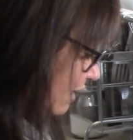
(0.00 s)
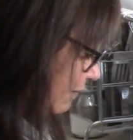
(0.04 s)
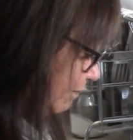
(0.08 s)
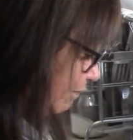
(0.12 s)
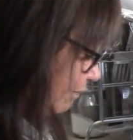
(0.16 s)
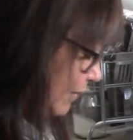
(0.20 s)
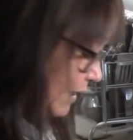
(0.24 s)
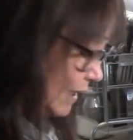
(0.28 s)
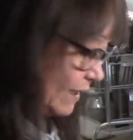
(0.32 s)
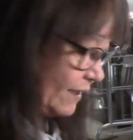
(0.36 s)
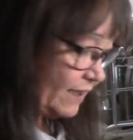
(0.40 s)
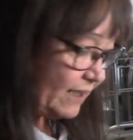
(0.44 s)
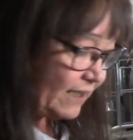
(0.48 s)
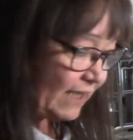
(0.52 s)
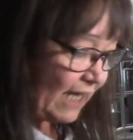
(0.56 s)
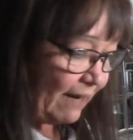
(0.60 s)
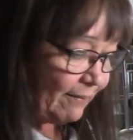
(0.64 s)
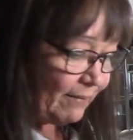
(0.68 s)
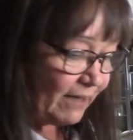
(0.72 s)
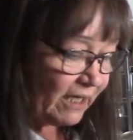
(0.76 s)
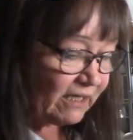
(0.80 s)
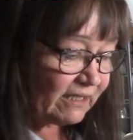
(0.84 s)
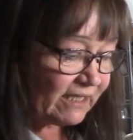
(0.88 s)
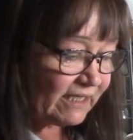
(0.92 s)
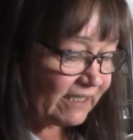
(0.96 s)

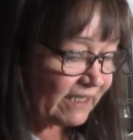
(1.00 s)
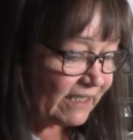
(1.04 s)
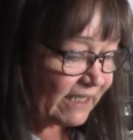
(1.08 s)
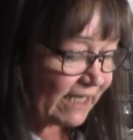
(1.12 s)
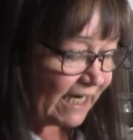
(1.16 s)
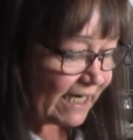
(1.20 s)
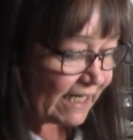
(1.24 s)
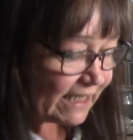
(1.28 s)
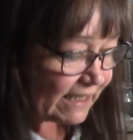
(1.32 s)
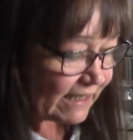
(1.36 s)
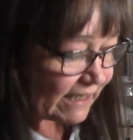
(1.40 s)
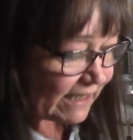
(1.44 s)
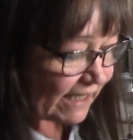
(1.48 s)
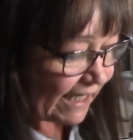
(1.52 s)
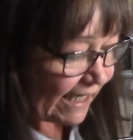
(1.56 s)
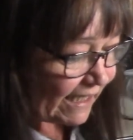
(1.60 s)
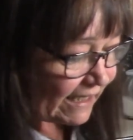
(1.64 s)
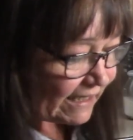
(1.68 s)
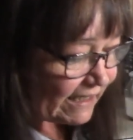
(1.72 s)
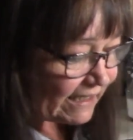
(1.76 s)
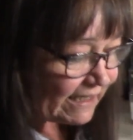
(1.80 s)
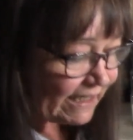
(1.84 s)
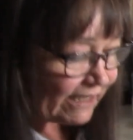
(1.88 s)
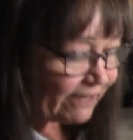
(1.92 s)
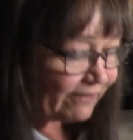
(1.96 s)
balsamic, this takes like
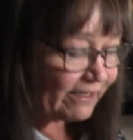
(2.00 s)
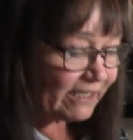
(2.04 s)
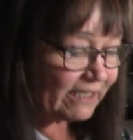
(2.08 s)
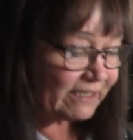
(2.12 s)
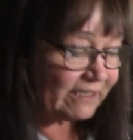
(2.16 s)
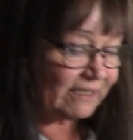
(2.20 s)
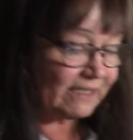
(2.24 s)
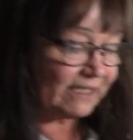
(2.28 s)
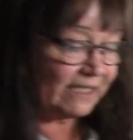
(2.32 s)
seriously